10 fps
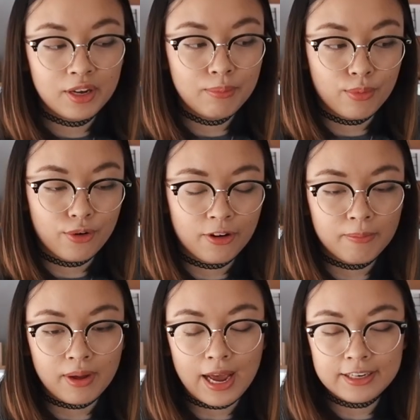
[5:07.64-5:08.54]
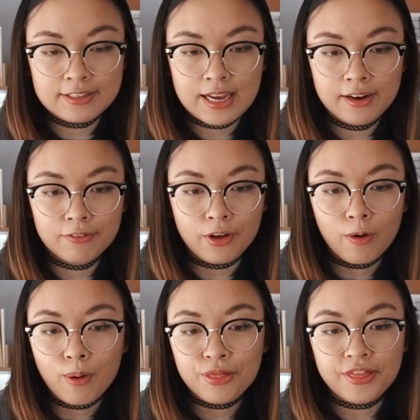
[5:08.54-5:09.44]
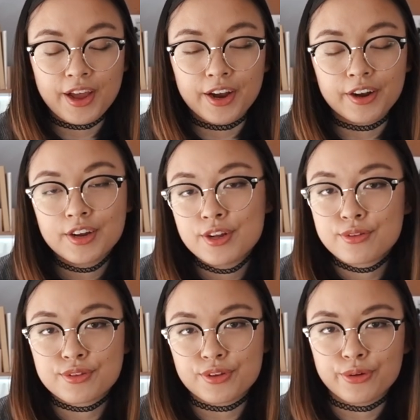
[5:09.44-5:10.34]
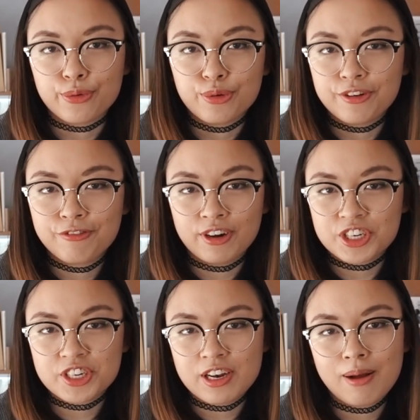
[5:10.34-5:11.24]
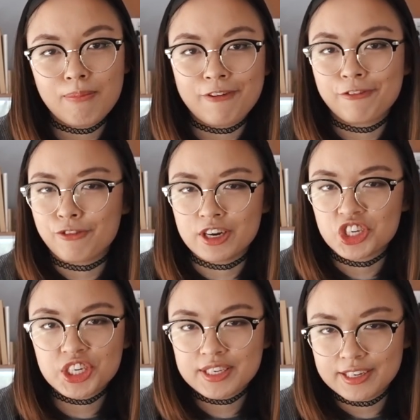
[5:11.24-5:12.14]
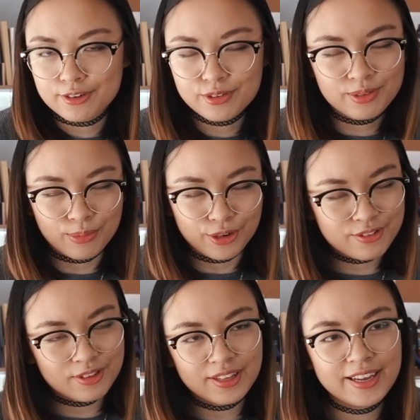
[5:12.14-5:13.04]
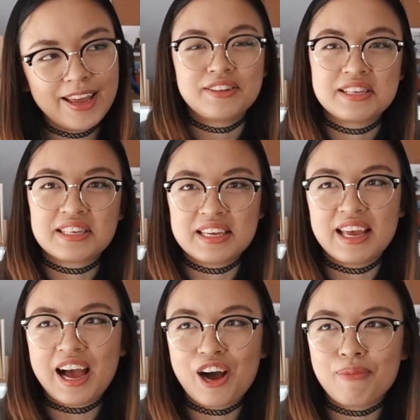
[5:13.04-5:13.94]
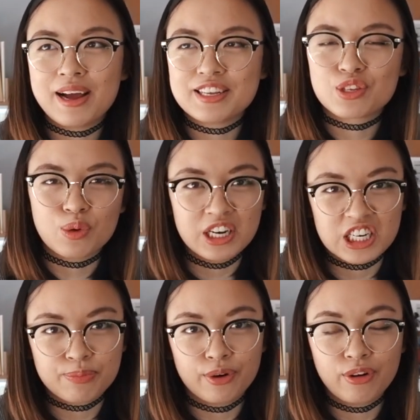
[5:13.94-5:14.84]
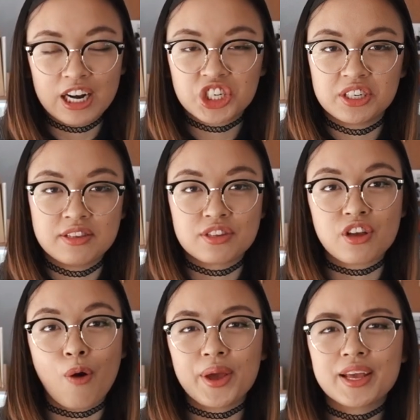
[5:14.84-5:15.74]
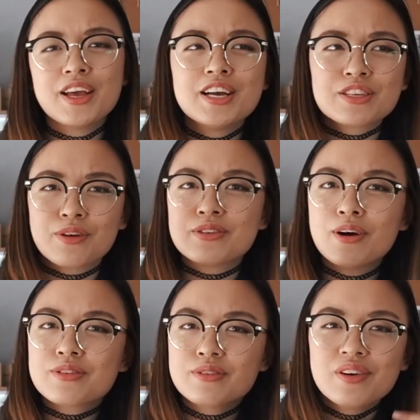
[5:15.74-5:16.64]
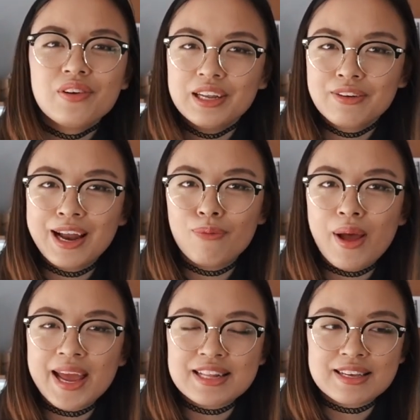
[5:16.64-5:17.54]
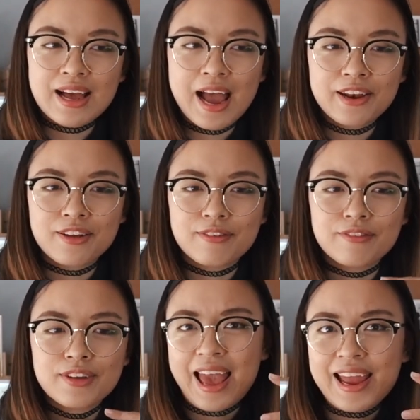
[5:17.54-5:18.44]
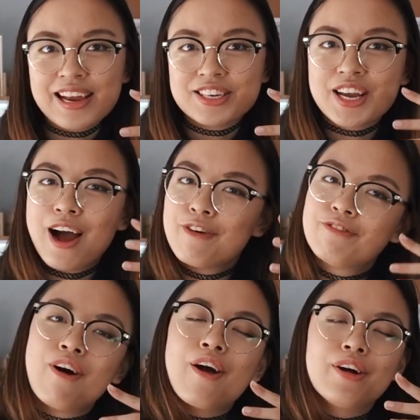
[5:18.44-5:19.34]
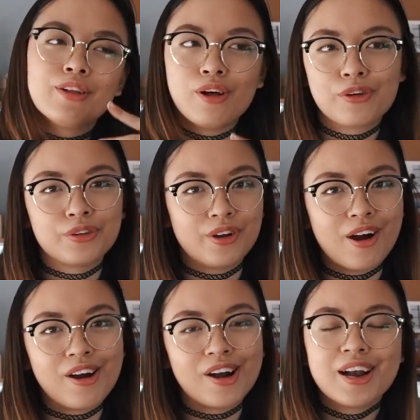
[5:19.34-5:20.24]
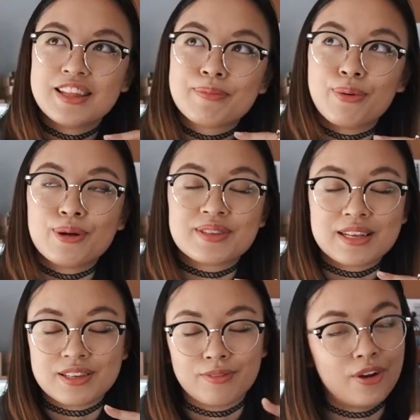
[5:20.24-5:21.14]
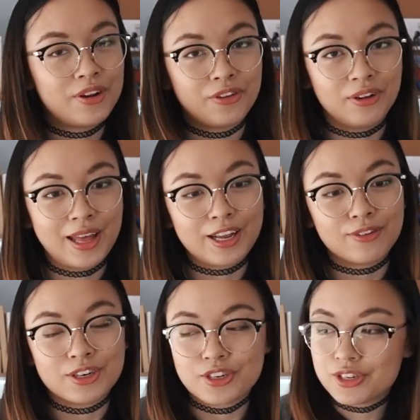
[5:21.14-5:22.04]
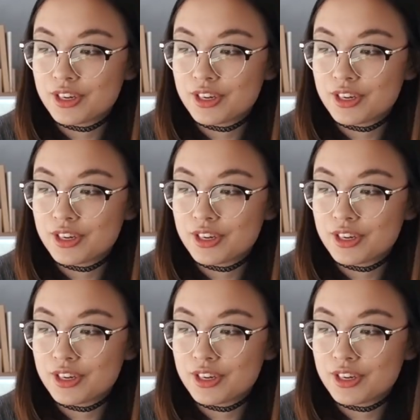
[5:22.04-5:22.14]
anymore, but I just kind of go on there to refreshen up my French skills mostly and to see how my Swedish progression is going. So it's also a really great way to kind of gauge how far along you are in the process of learning your language.